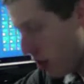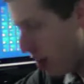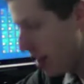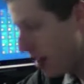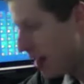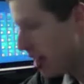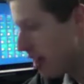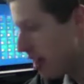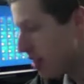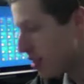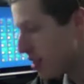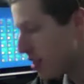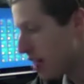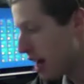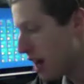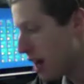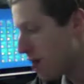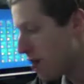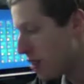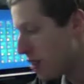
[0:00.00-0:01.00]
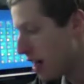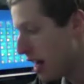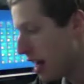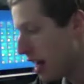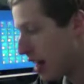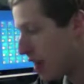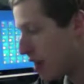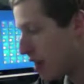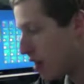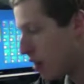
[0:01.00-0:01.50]
is that I'm
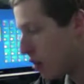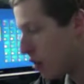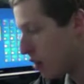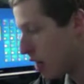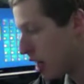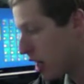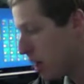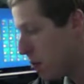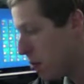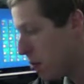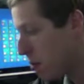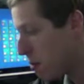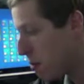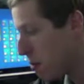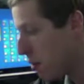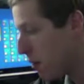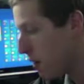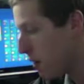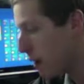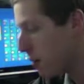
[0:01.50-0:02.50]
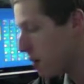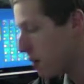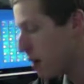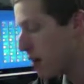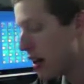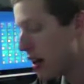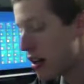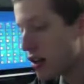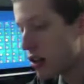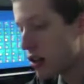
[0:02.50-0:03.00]
seeing there's a couple of programs I
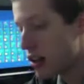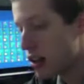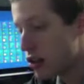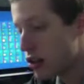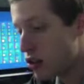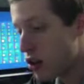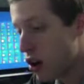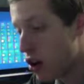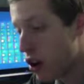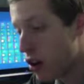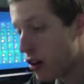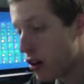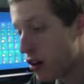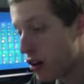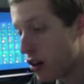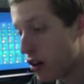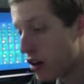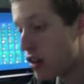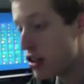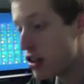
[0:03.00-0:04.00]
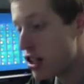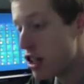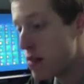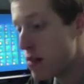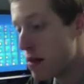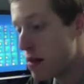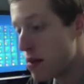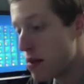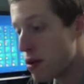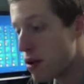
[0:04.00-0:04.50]
want to install that are
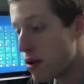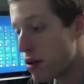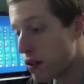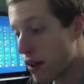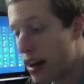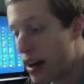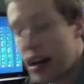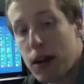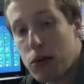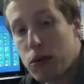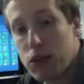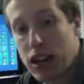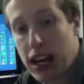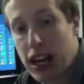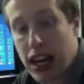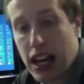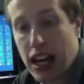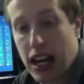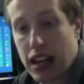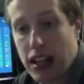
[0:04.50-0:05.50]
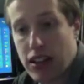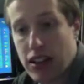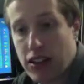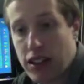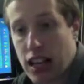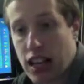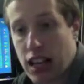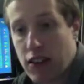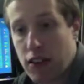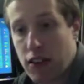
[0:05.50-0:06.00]
legitimate programs, and it's
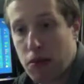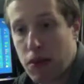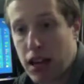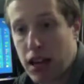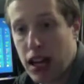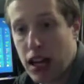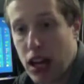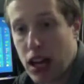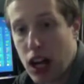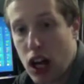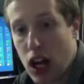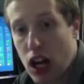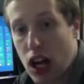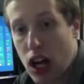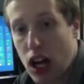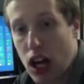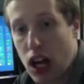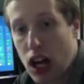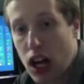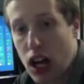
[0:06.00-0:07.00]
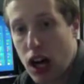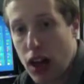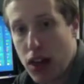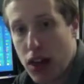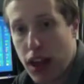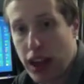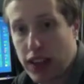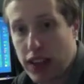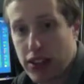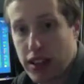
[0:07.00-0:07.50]
giving me a
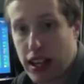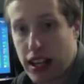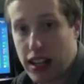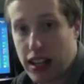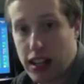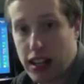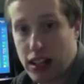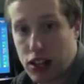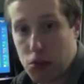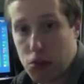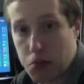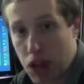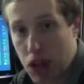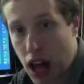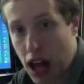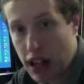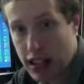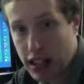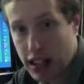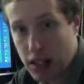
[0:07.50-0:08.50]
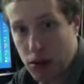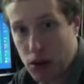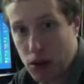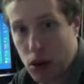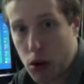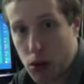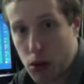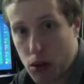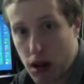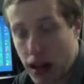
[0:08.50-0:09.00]
thing saying that it's blocked it and
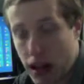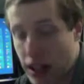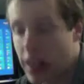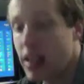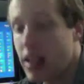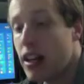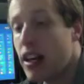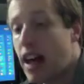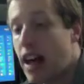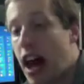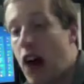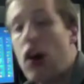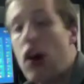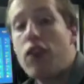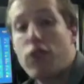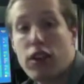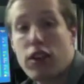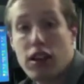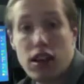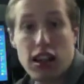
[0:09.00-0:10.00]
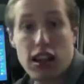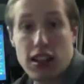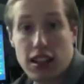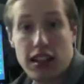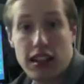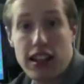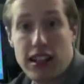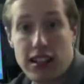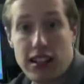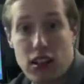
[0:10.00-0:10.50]
won't run it. However, you click the
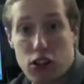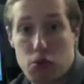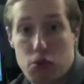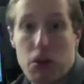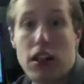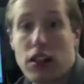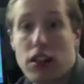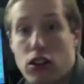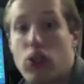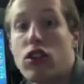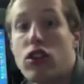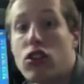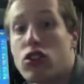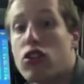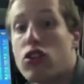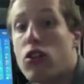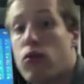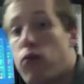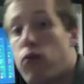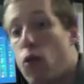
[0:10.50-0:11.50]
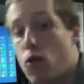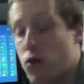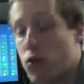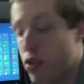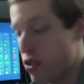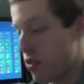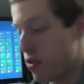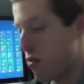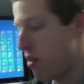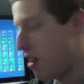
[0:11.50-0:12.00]
Details button, you can still force
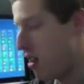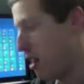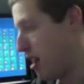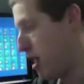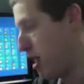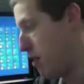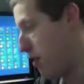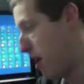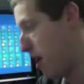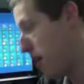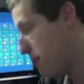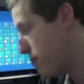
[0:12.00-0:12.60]
it to run anyway.